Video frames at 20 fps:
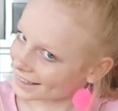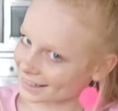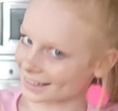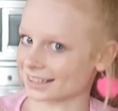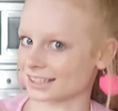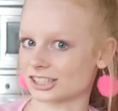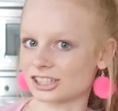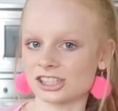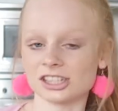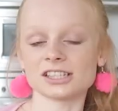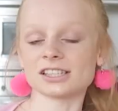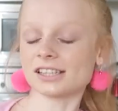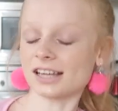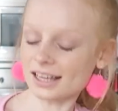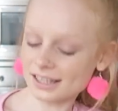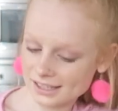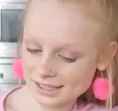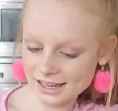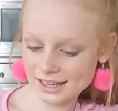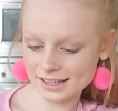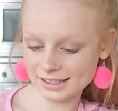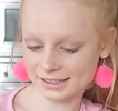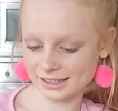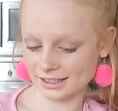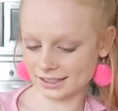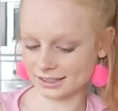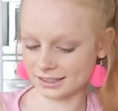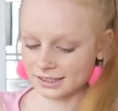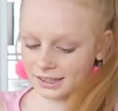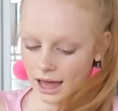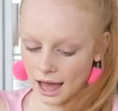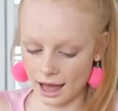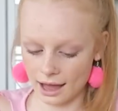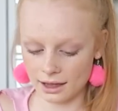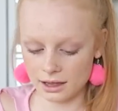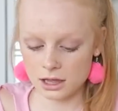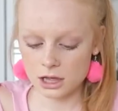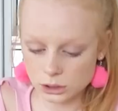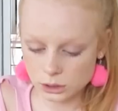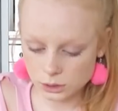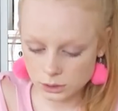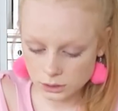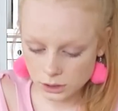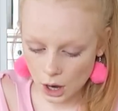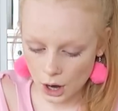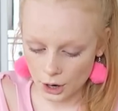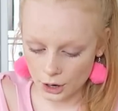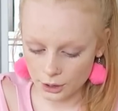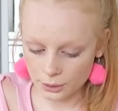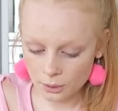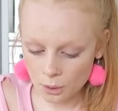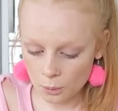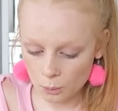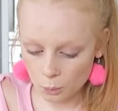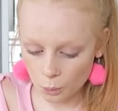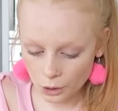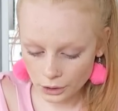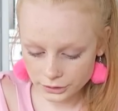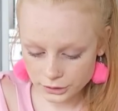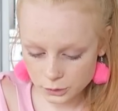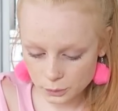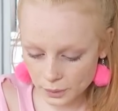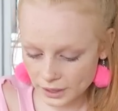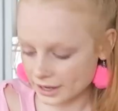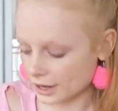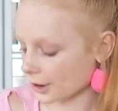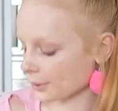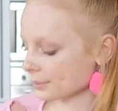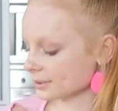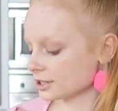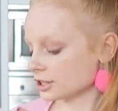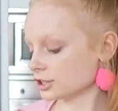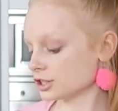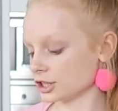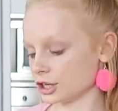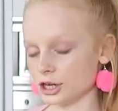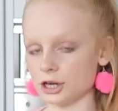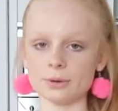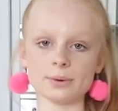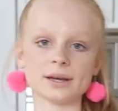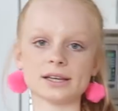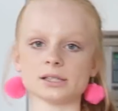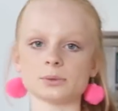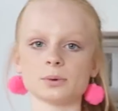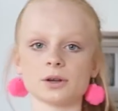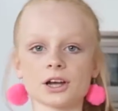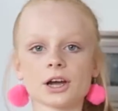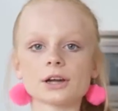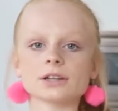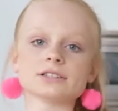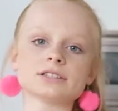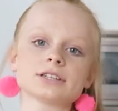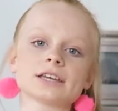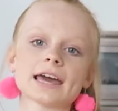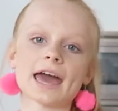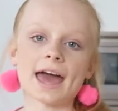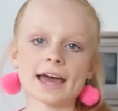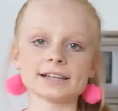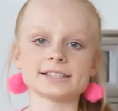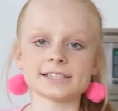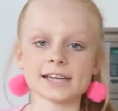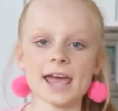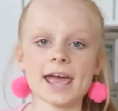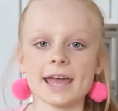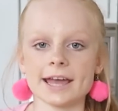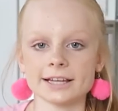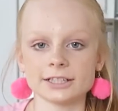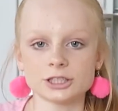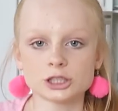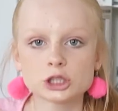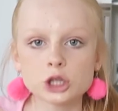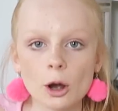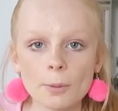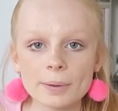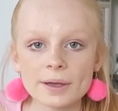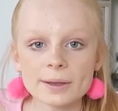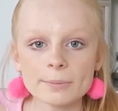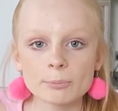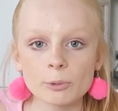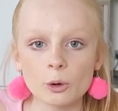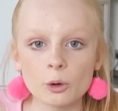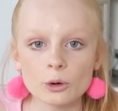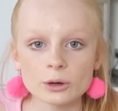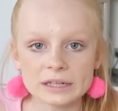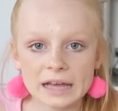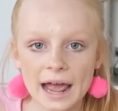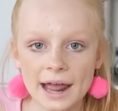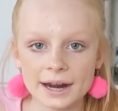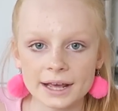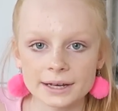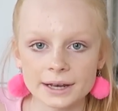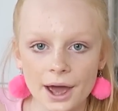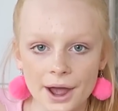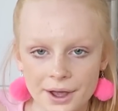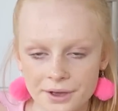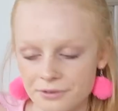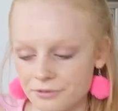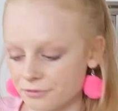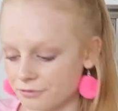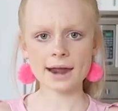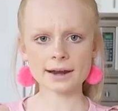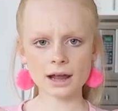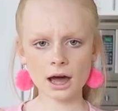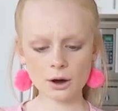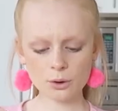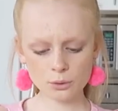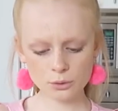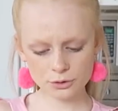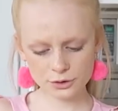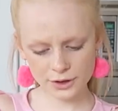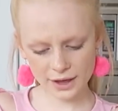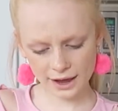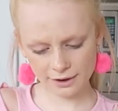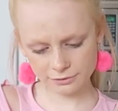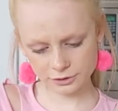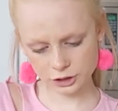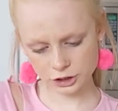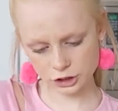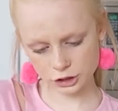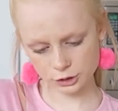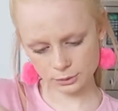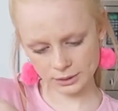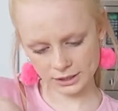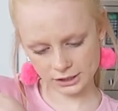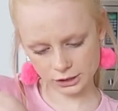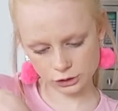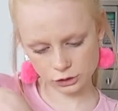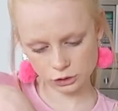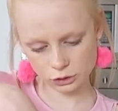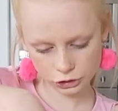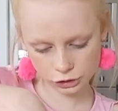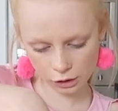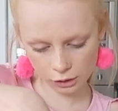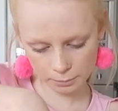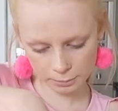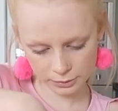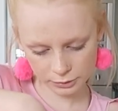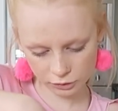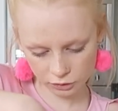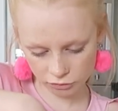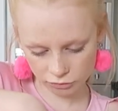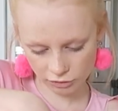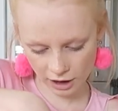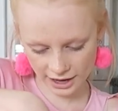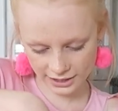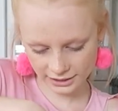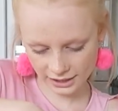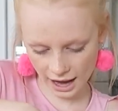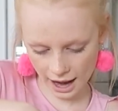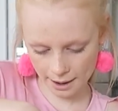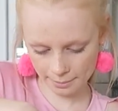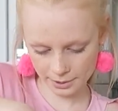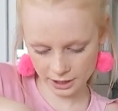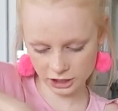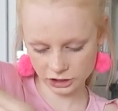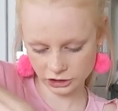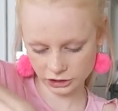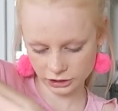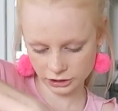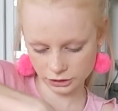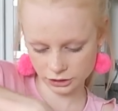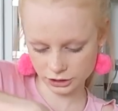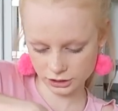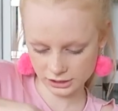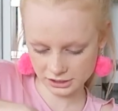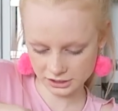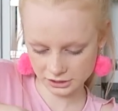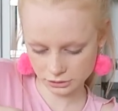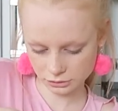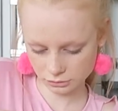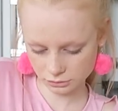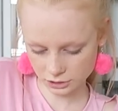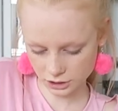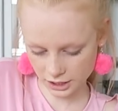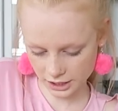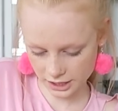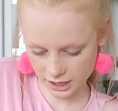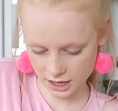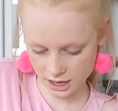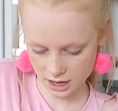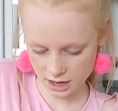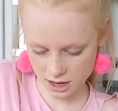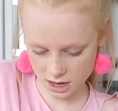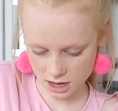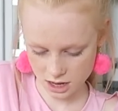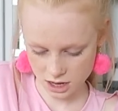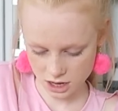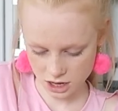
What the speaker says: it's just as easy as that. So what we're going to do is we're going to get a chopping board and a knife. And now all you have to do is chop your red cabbage into little tiny